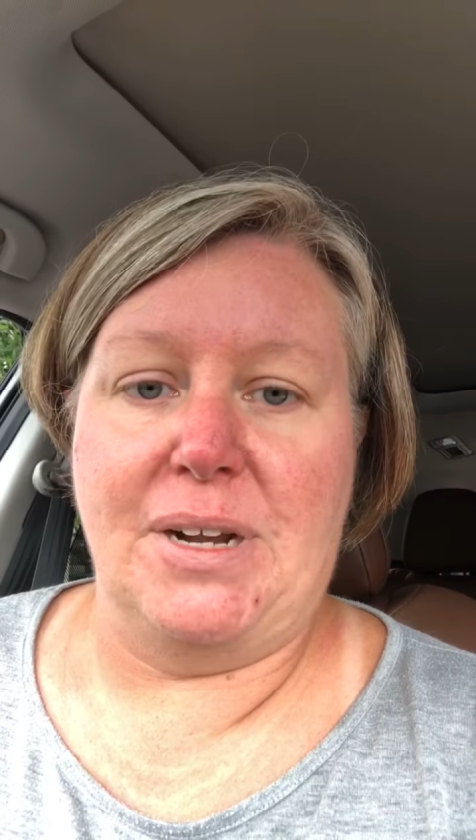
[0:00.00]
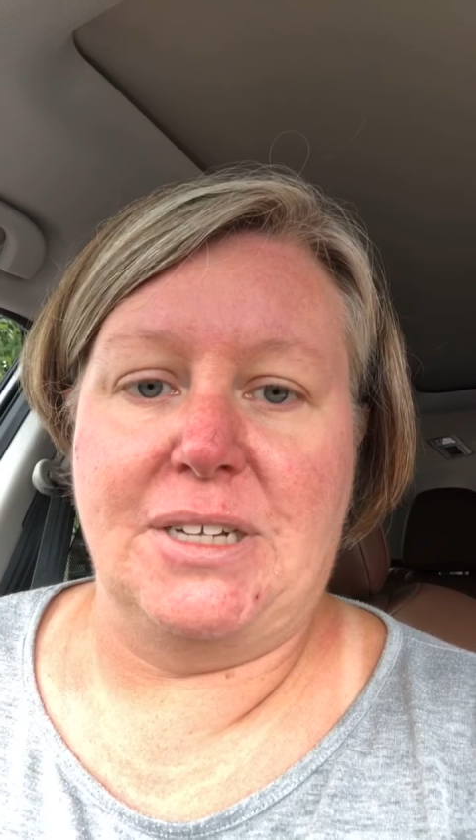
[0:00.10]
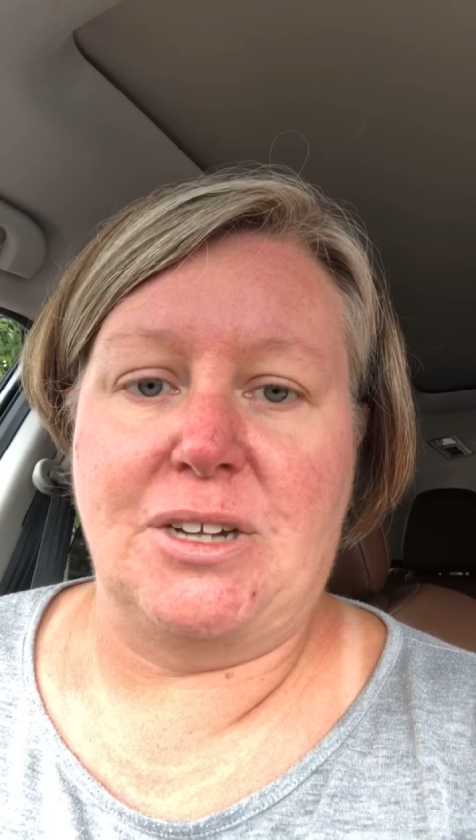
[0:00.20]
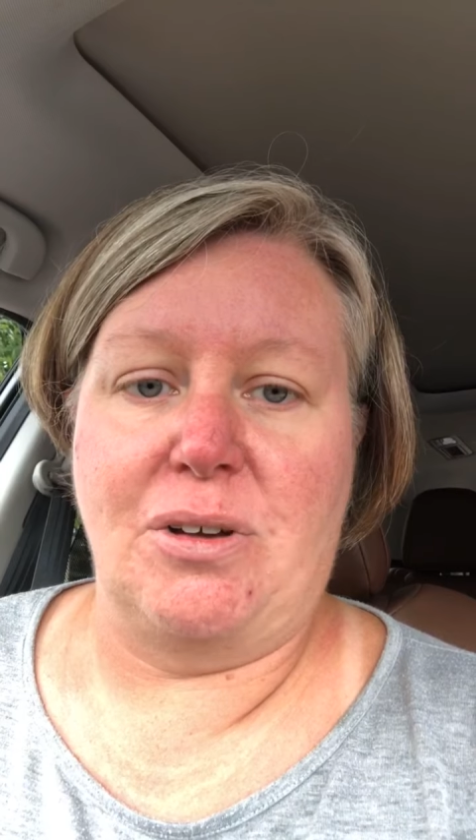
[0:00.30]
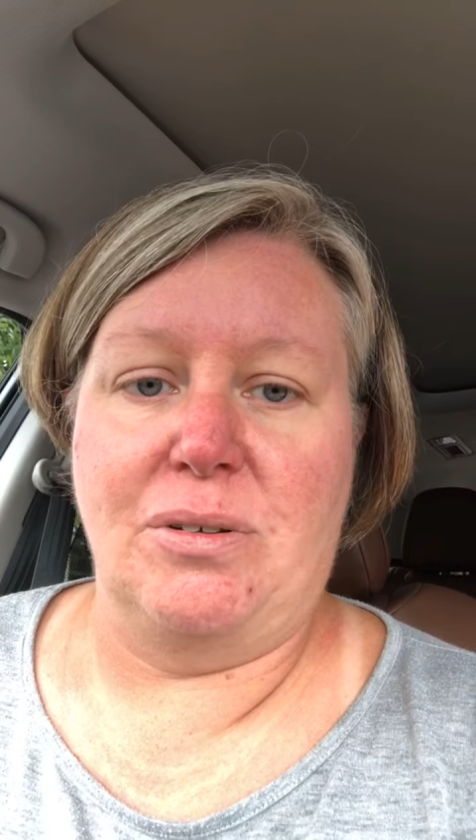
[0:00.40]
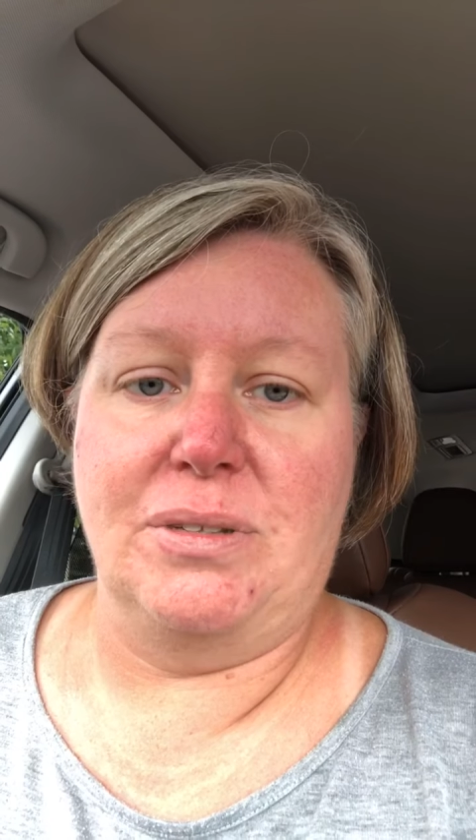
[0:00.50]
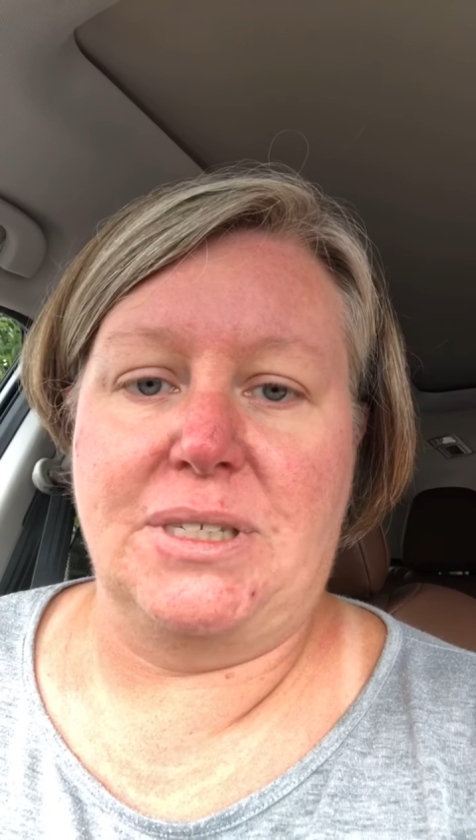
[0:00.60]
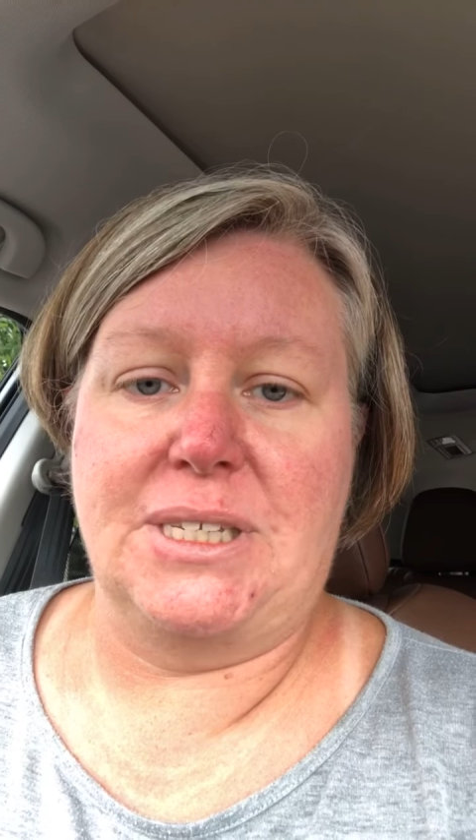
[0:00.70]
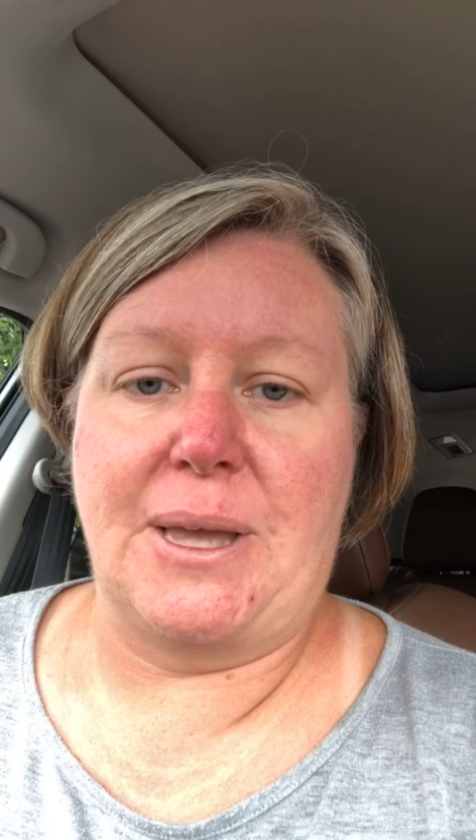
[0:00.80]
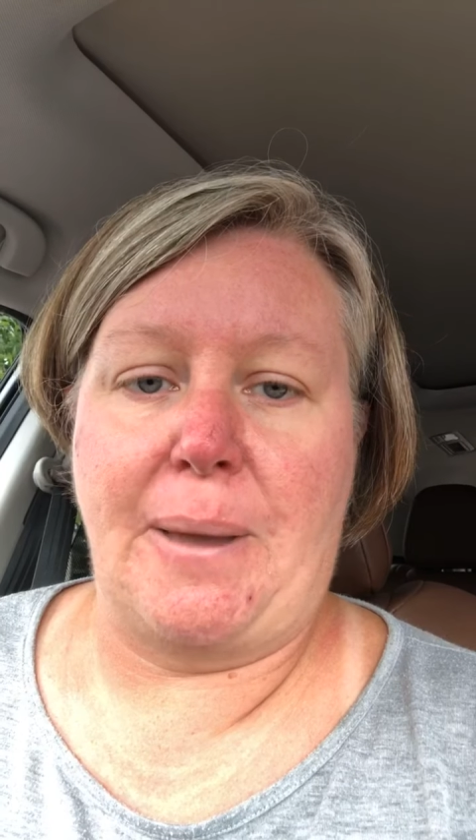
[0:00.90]
an
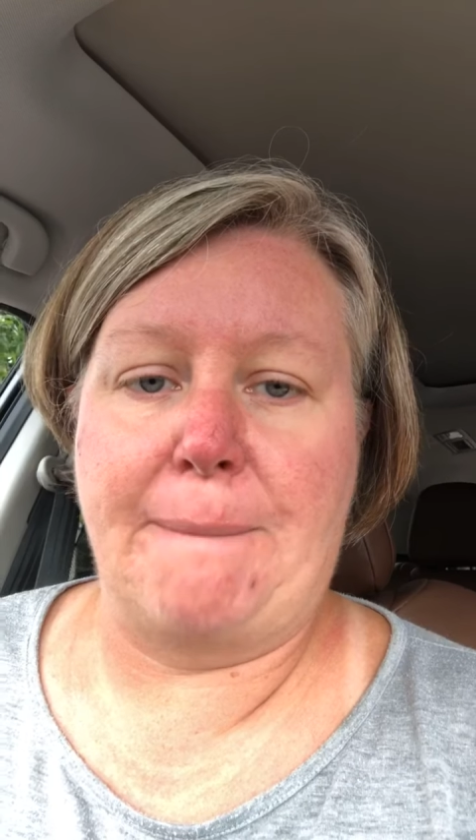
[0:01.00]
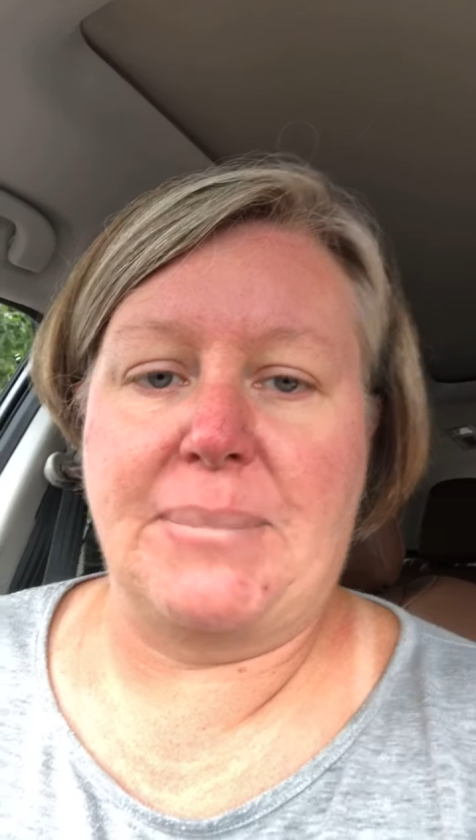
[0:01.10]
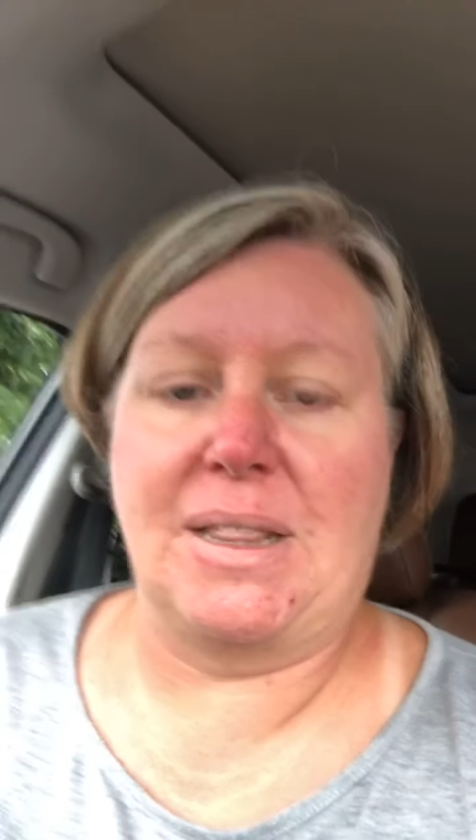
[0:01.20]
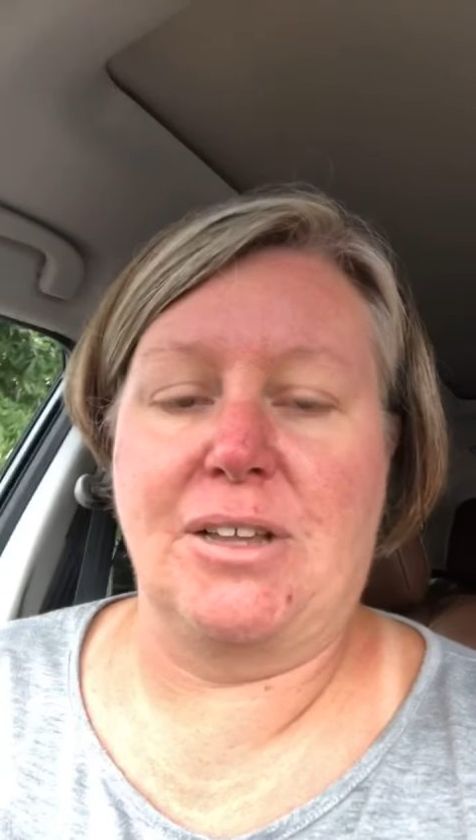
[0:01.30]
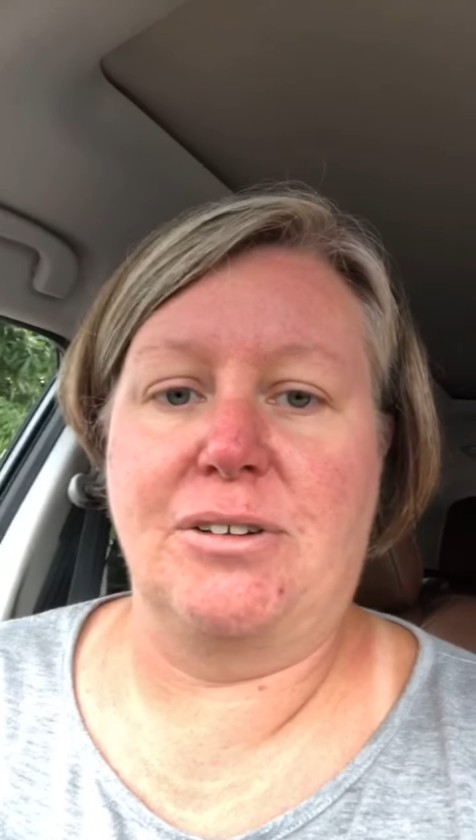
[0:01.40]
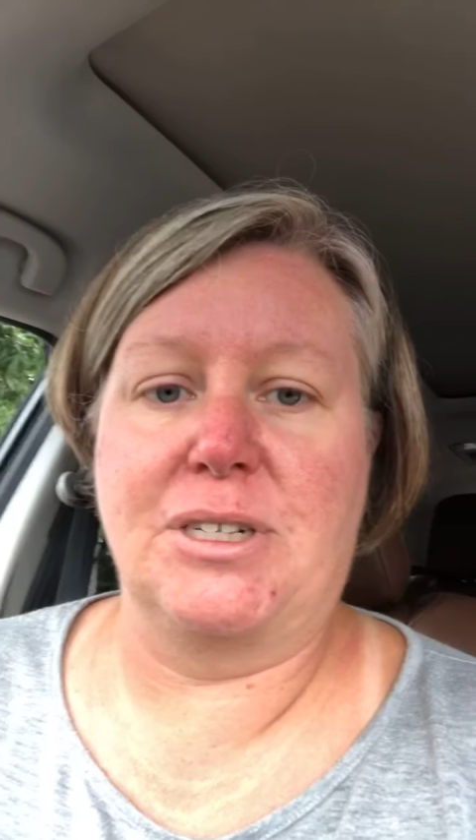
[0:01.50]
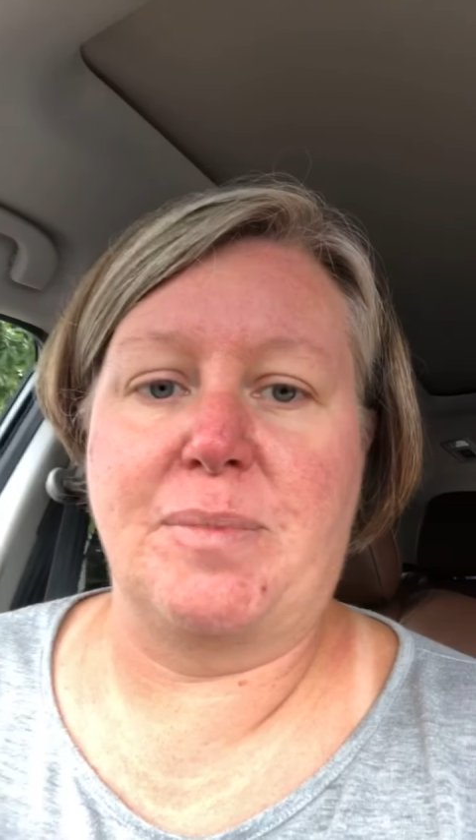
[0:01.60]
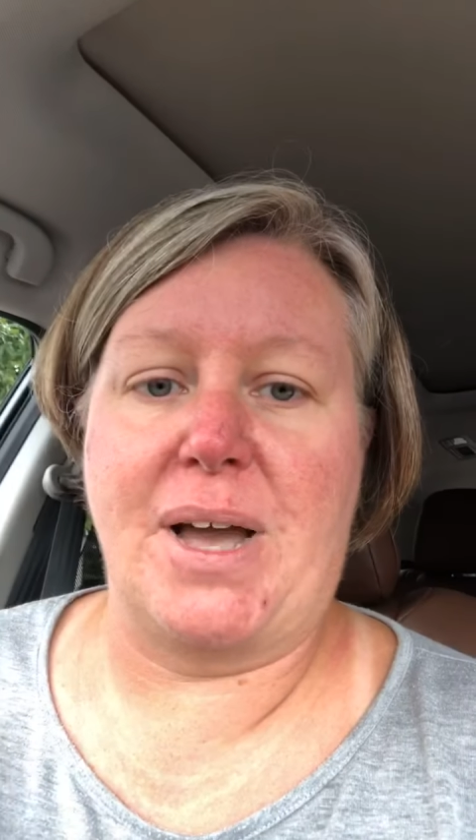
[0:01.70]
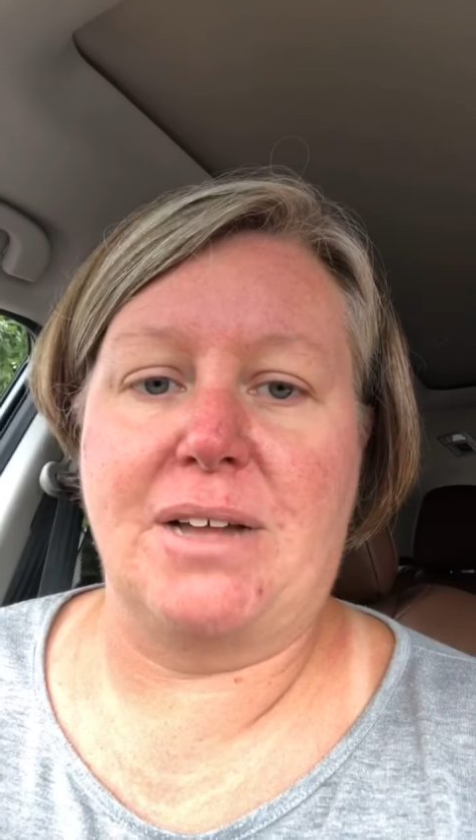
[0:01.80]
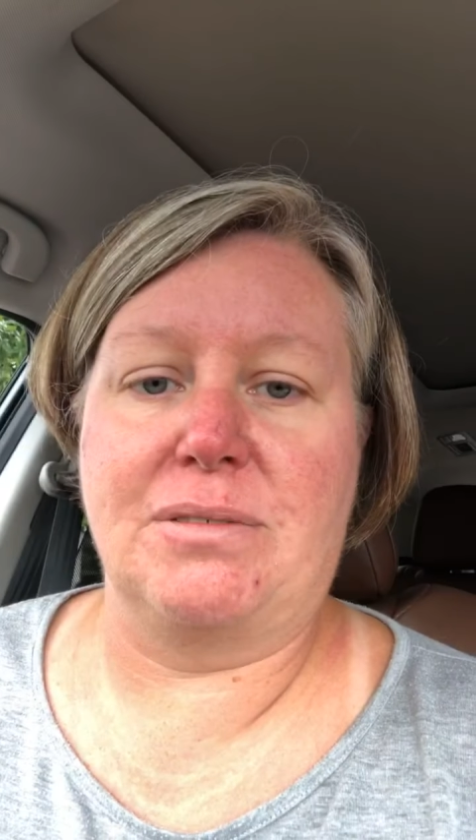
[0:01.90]
adult and learned
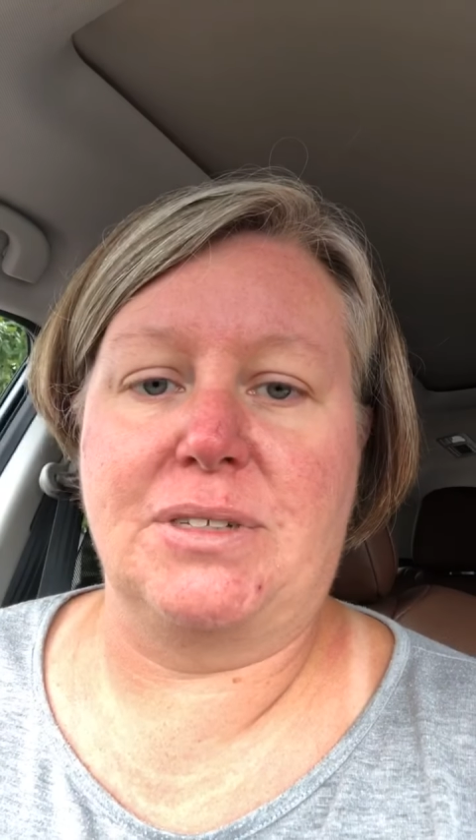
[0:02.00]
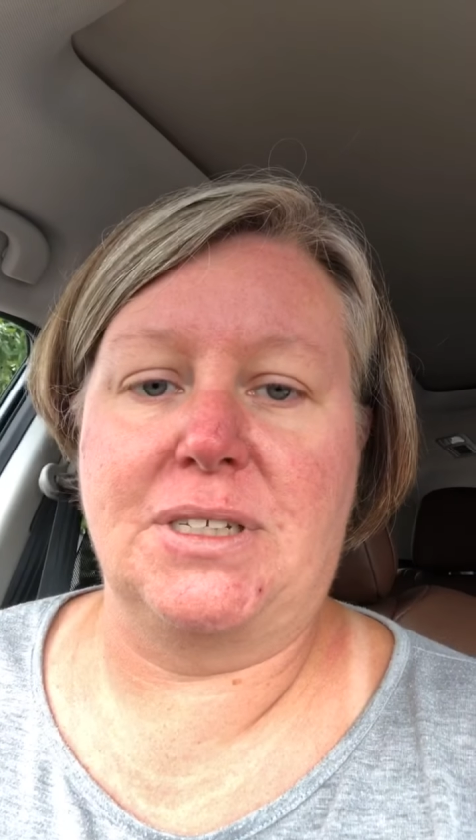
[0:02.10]
about